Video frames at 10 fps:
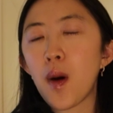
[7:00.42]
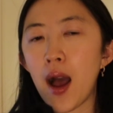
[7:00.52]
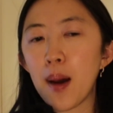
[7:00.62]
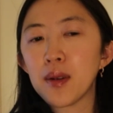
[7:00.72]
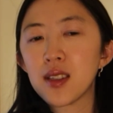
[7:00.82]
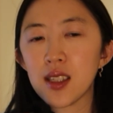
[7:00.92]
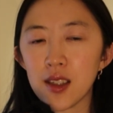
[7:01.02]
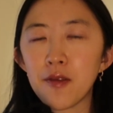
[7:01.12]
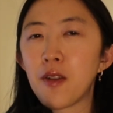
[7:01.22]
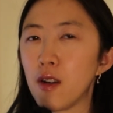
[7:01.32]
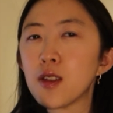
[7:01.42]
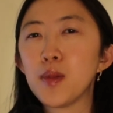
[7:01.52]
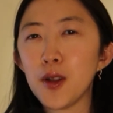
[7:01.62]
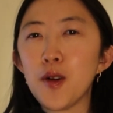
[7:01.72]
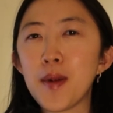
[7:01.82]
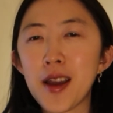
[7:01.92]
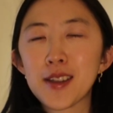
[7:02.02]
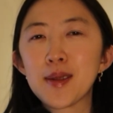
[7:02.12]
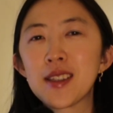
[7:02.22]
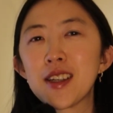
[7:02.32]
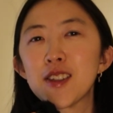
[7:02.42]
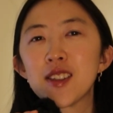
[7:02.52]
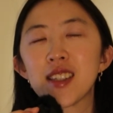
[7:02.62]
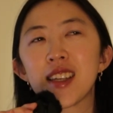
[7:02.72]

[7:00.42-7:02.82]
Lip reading: what happens is it falls below my expectations.